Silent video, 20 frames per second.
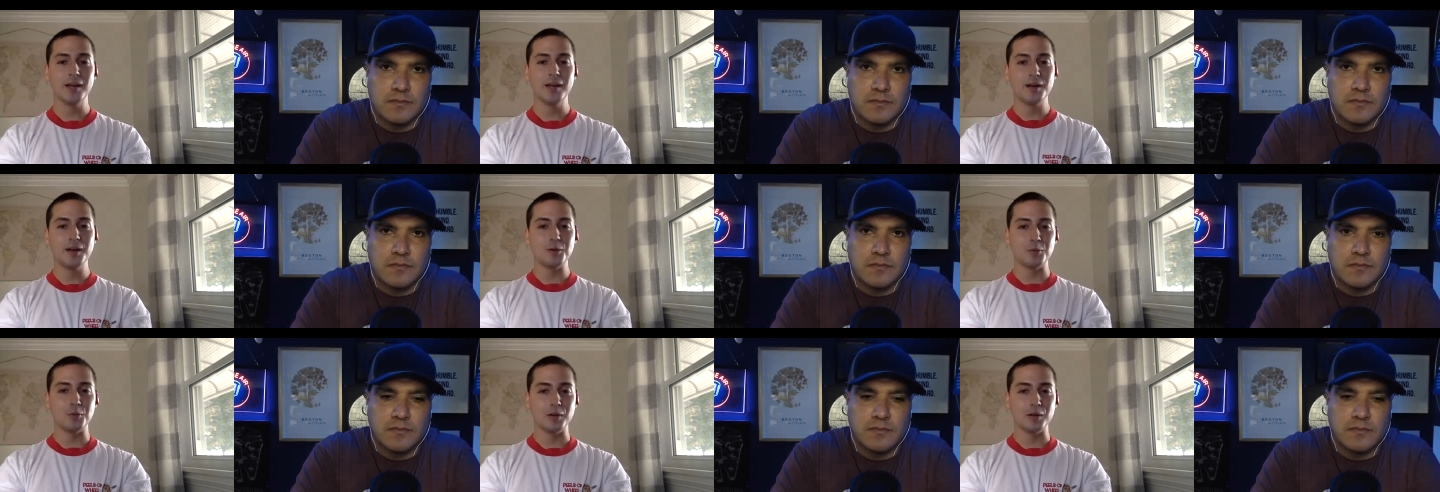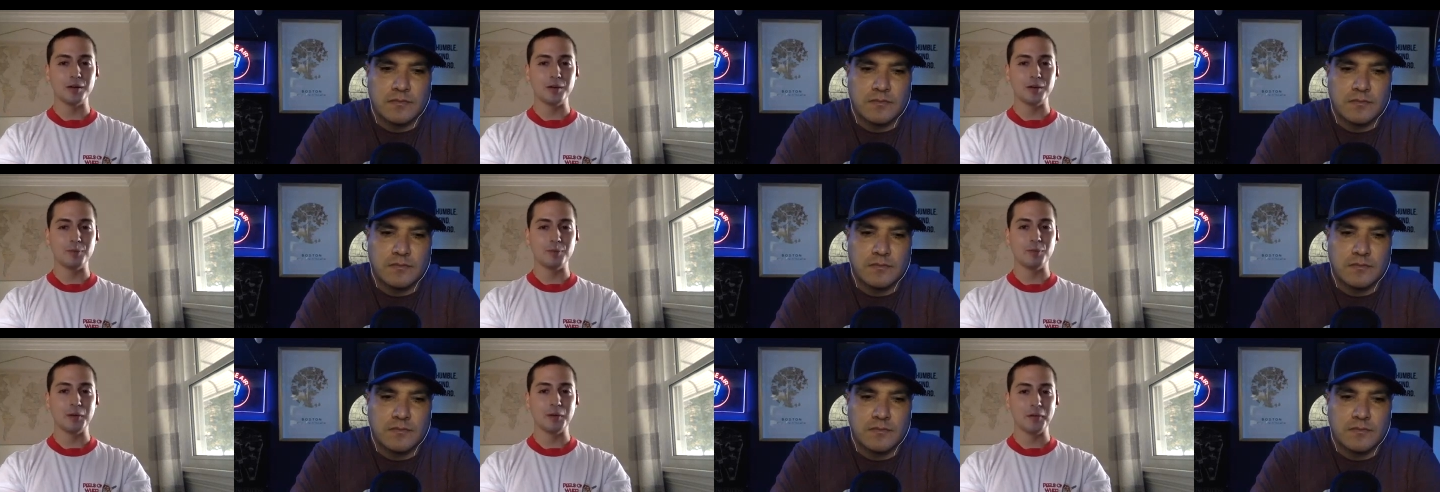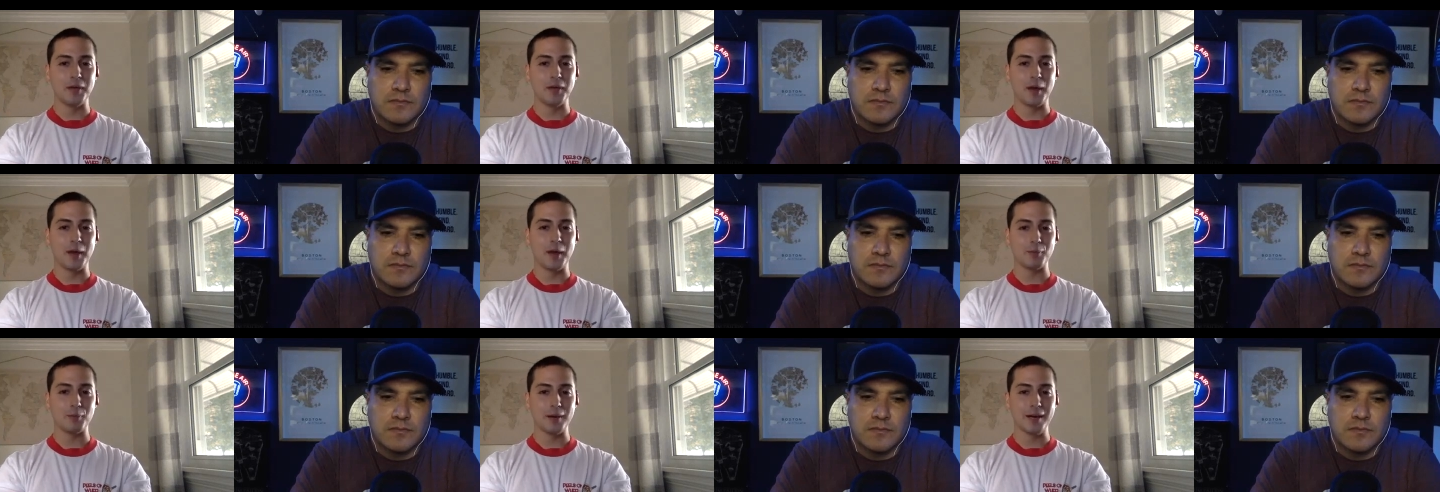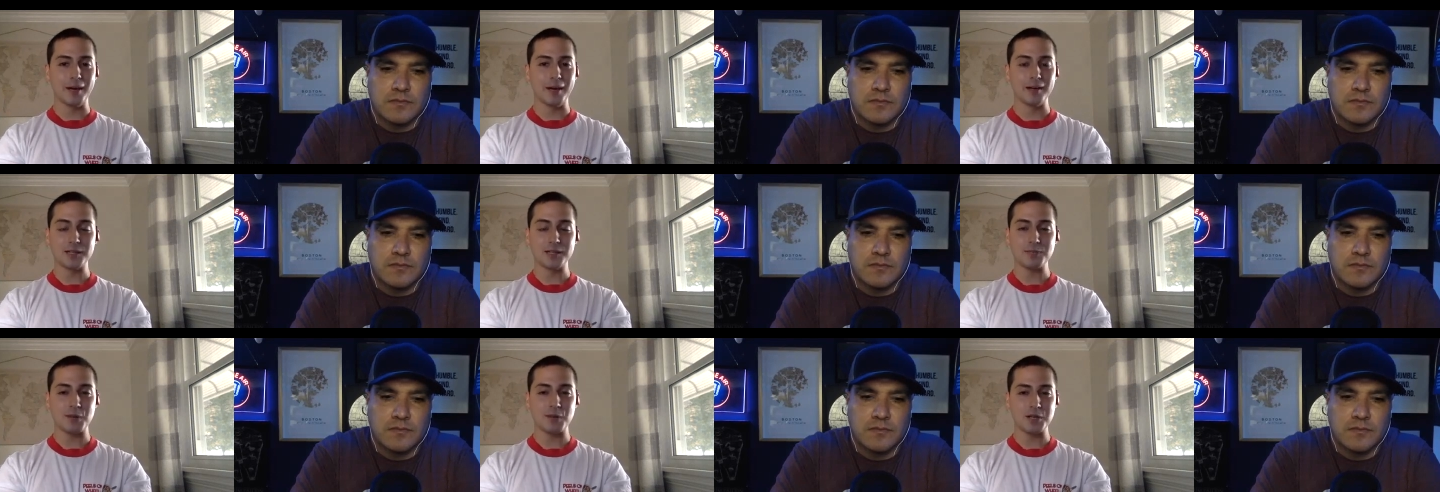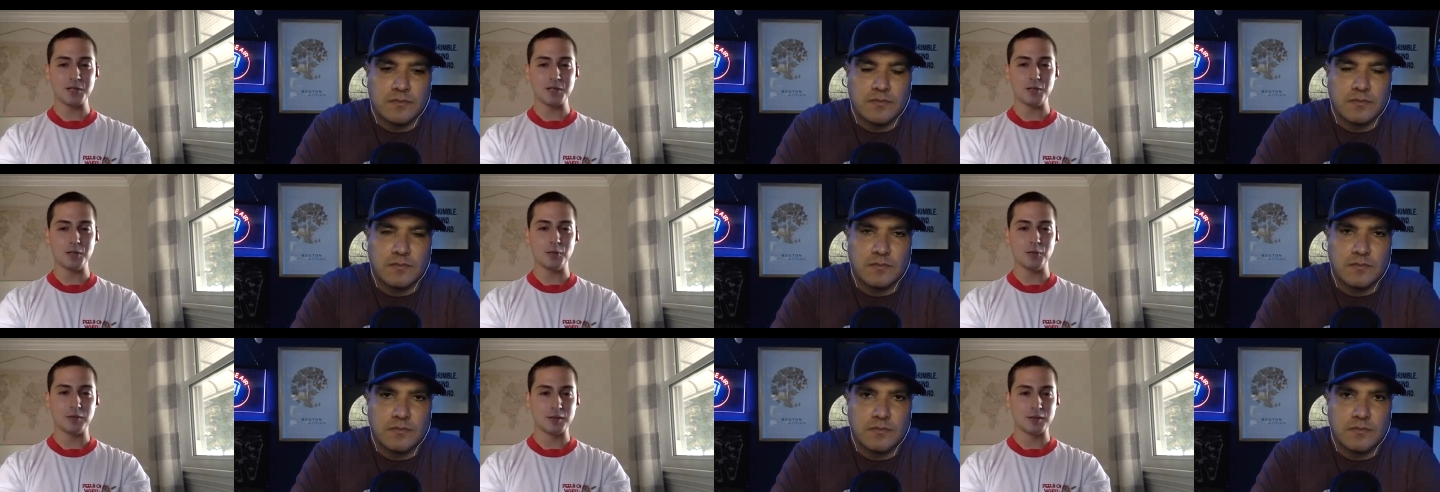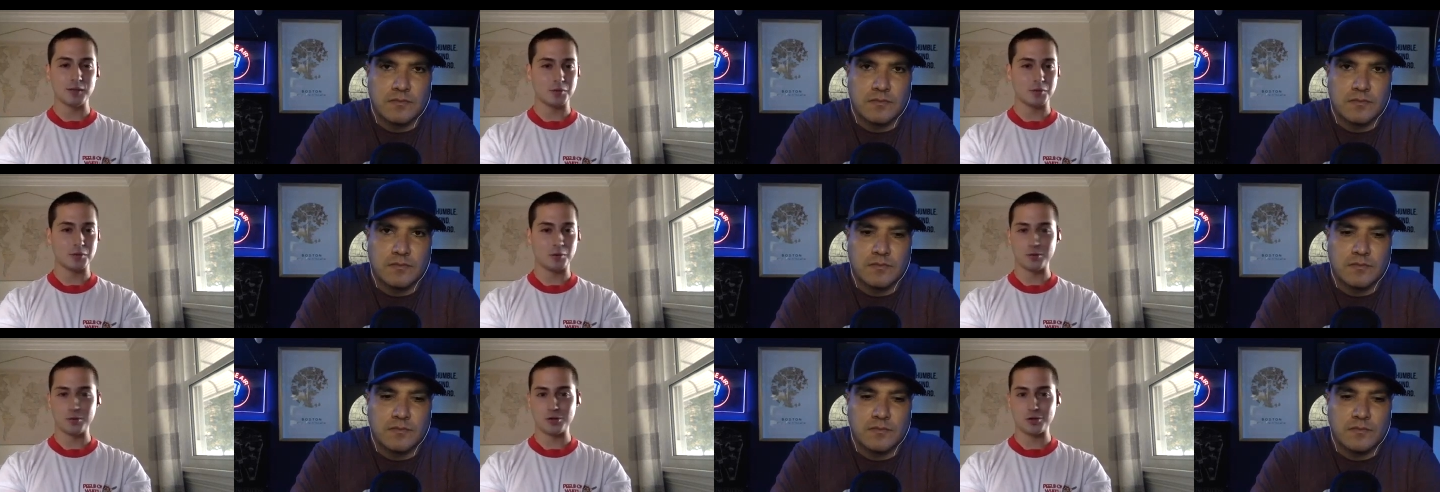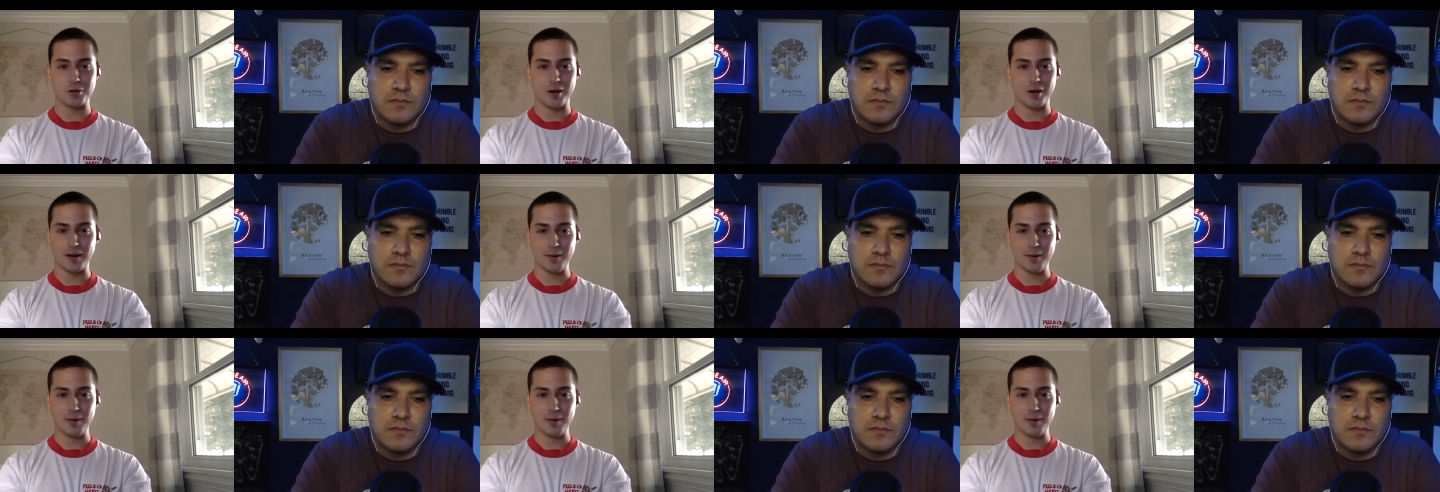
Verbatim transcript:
Speaker 1: really build that brand, especially with this little truck.